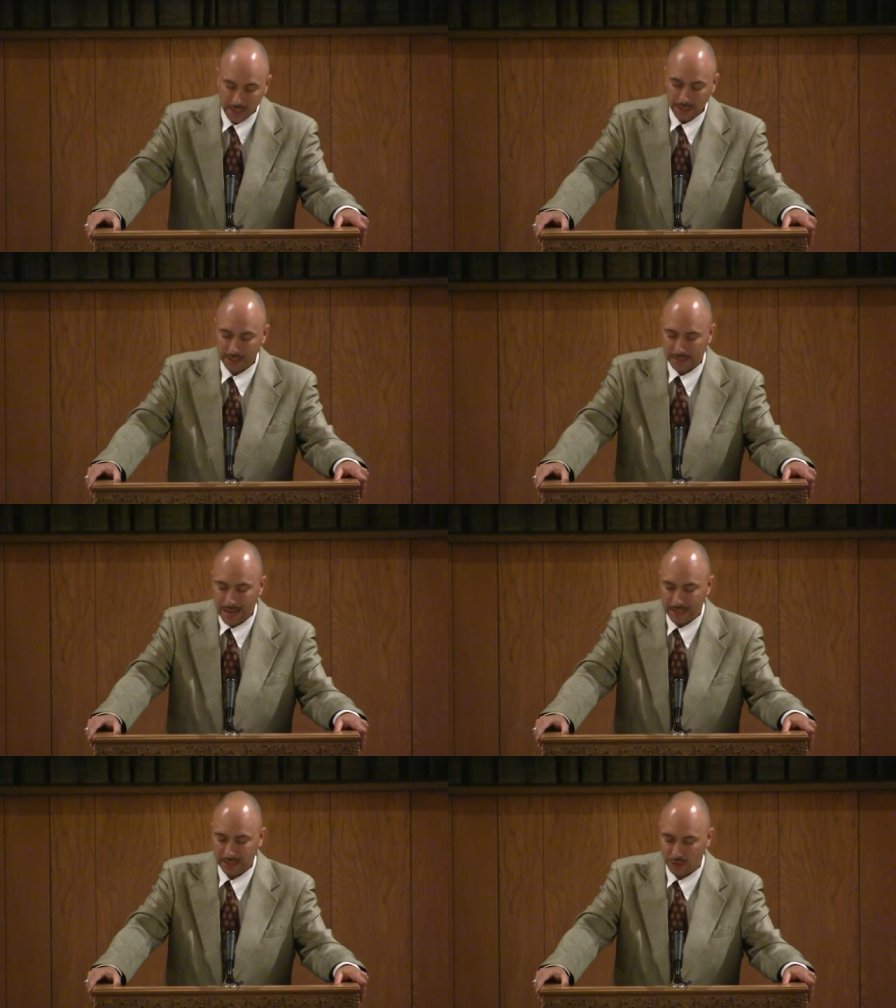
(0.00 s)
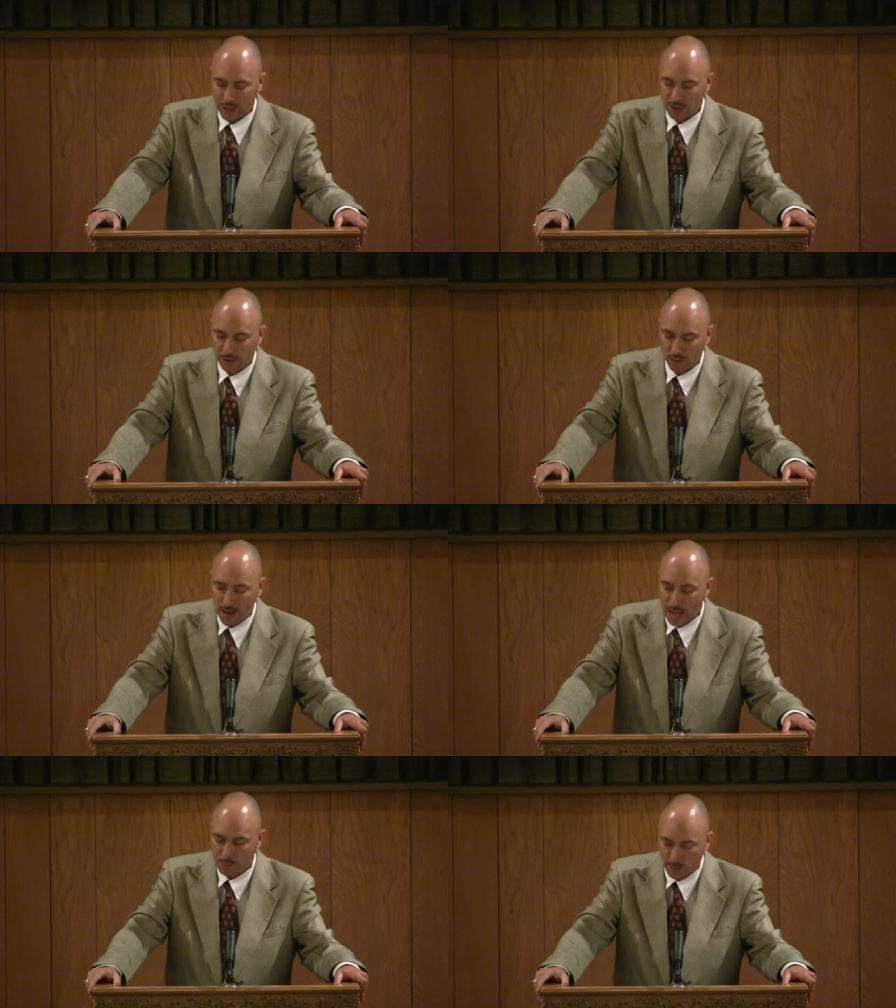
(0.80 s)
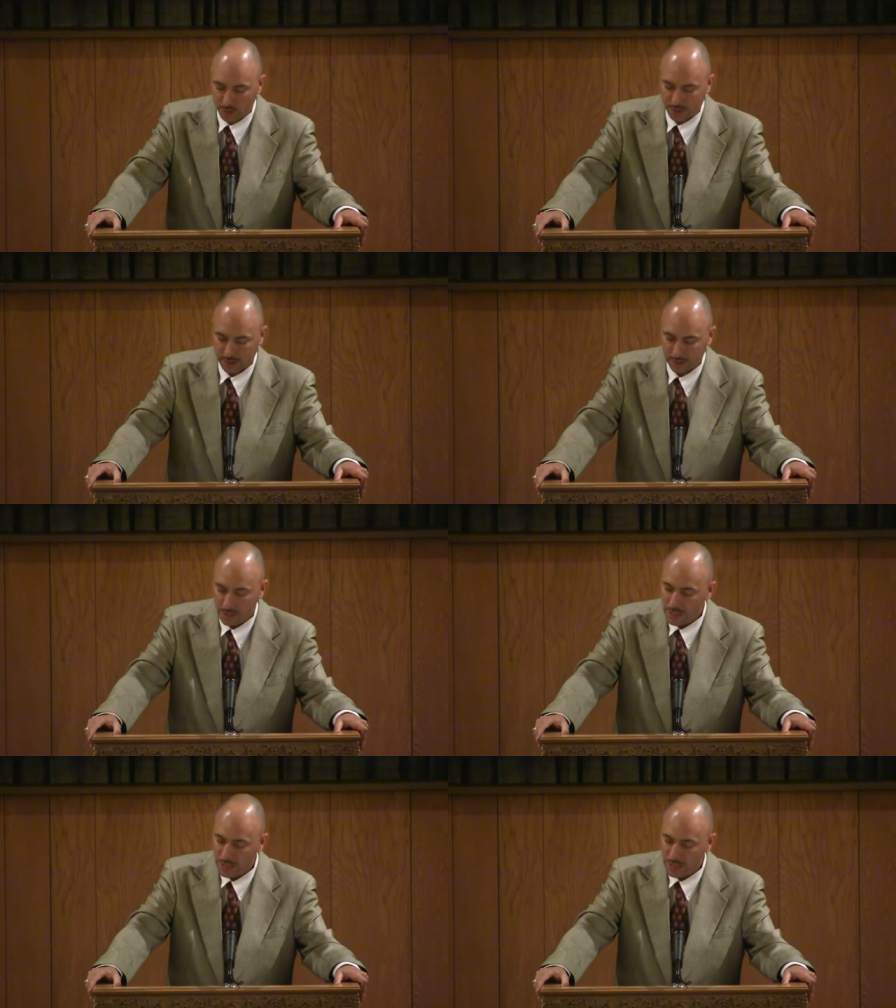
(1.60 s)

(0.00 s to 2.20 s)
containing just the right person,